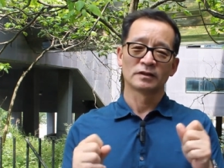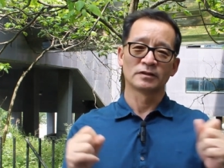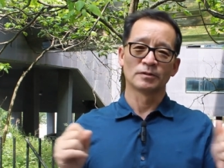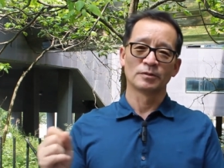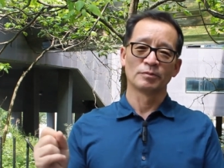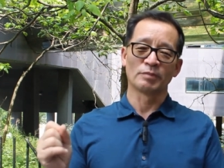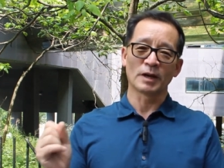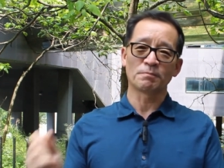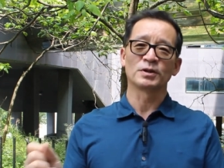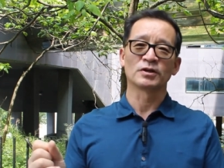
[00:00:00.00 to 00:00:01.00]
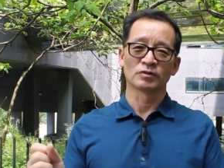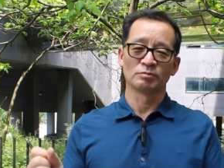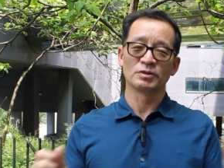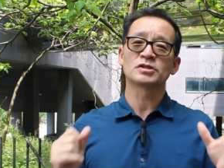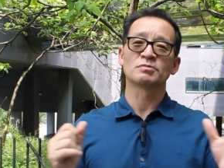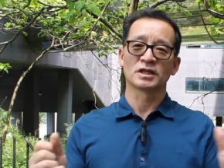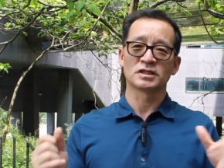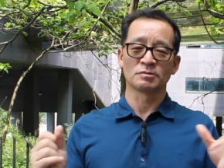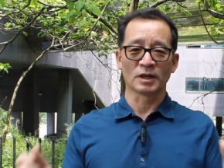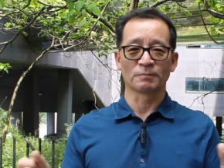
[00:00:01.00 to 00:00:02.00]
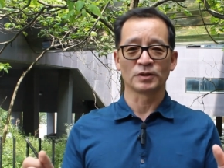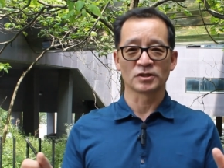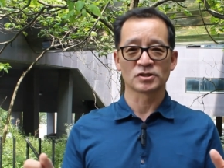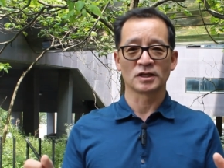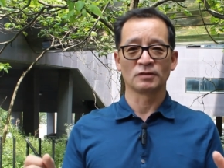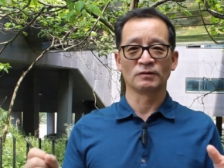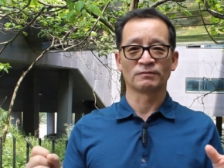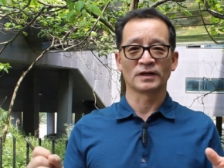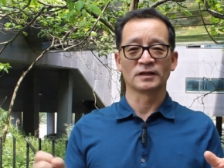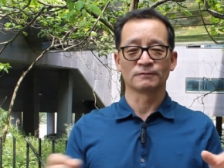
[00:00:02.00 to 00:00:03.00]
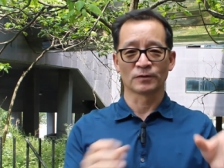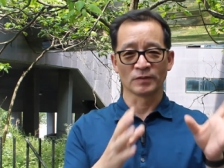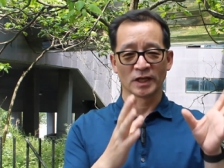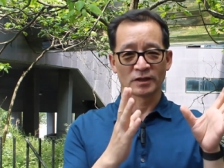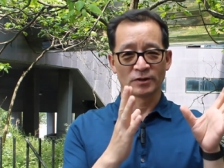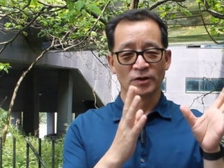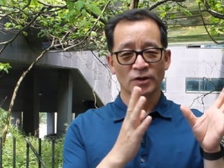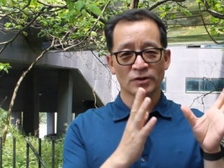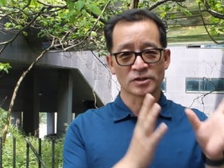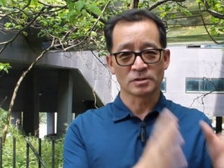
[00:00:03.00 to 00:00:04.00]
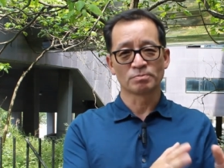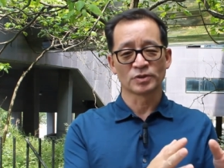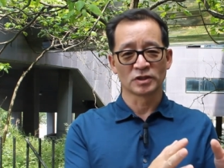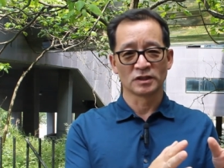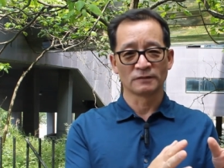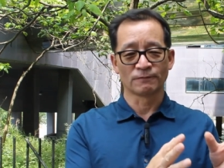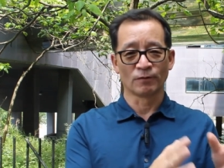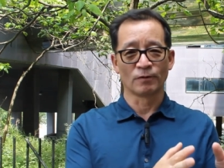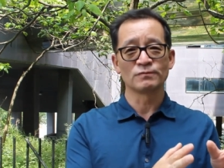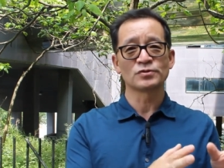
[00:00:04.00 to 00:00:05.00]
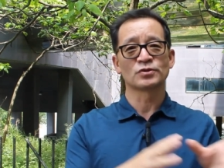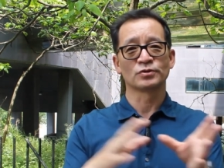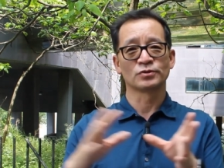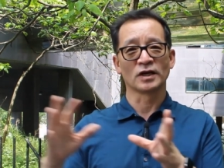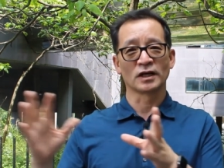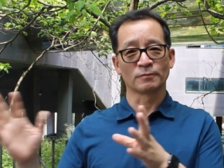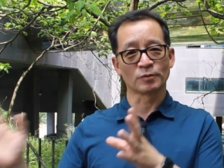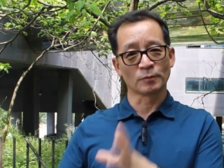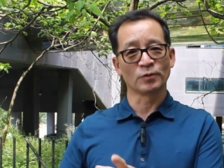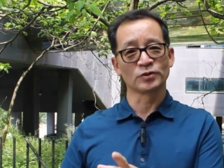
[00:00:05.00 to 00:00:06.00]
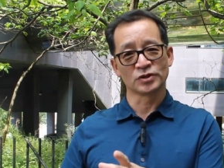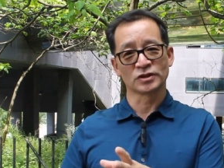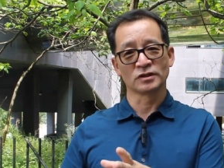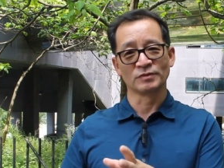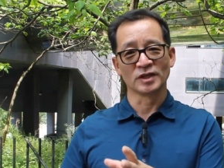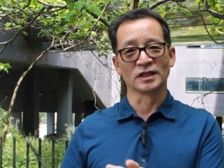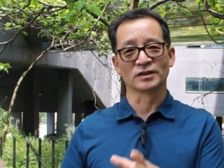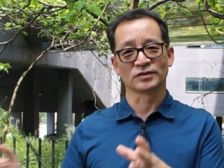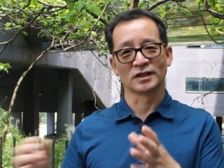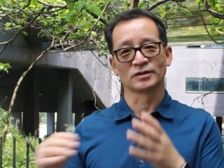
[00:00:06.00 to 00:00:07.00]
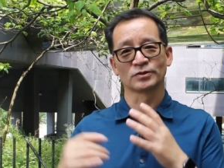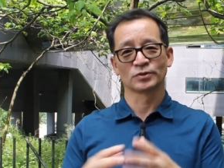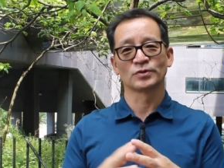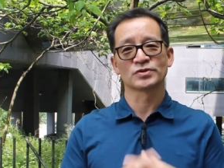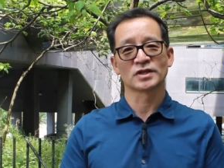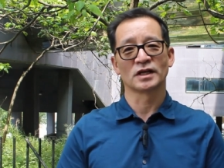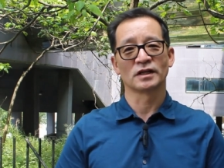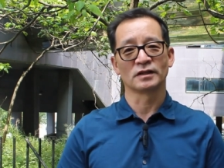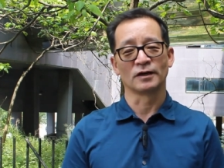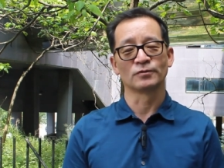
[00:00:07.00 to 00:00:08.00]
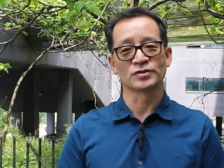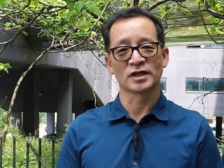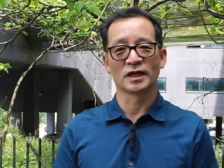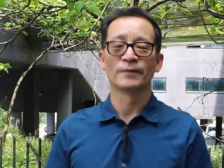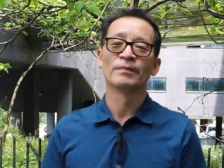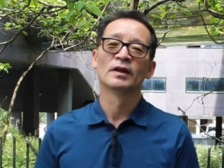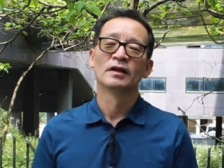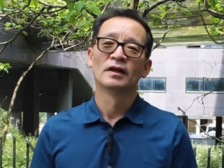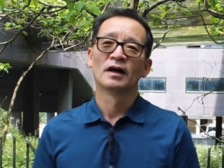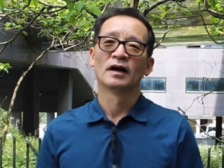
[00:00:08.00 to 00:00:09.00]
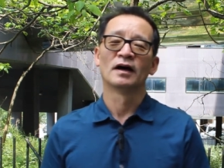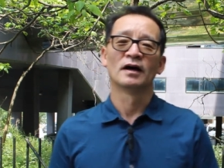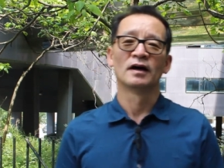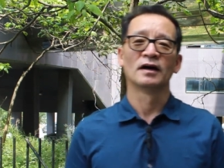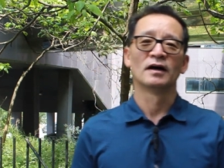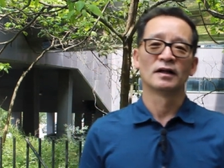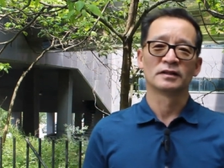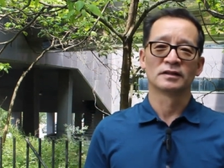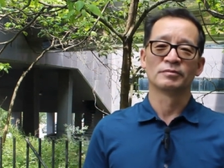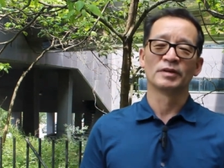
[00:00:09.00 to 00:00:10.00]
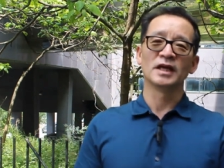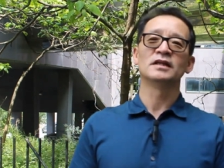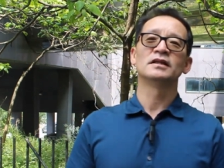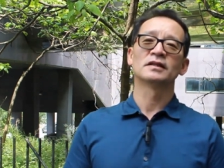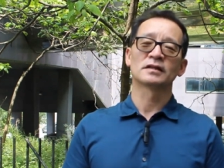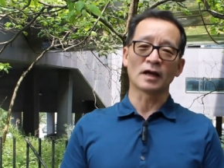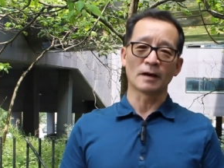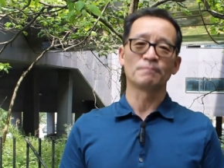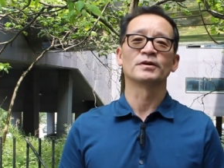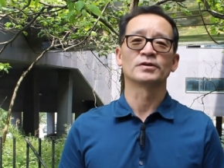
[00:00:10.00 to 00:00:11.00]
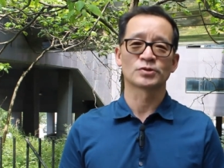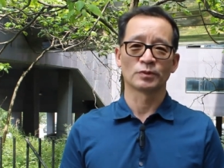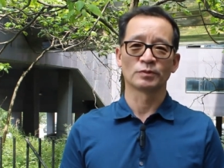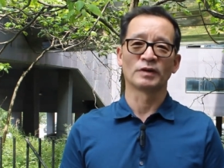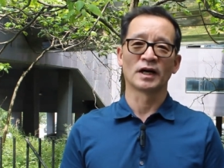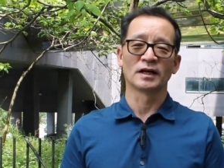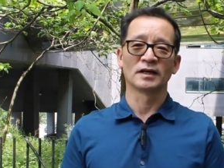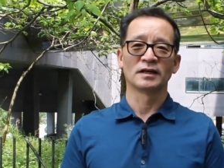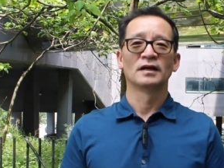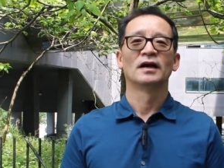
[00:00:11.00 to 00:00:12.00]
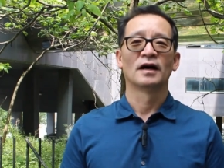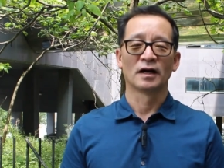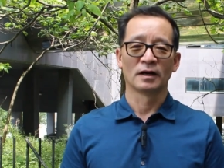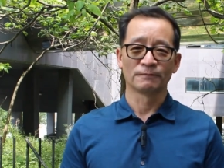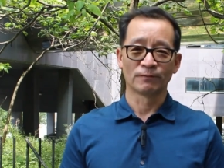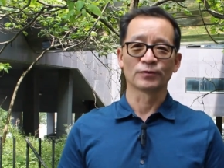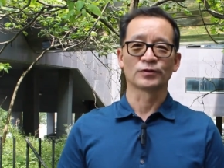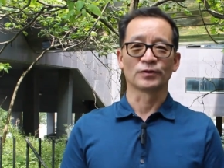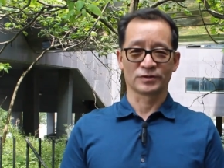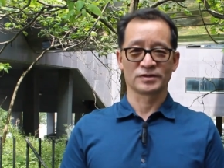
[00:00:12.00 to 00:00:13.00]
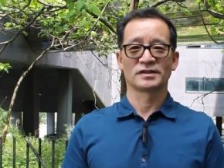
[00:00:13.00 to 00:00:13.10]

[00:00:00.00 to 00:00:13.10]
the mapping, mismatch mappings that we find from like simple forms to like propositional meanings, right? So those are, I would say, the main topics of my four talks.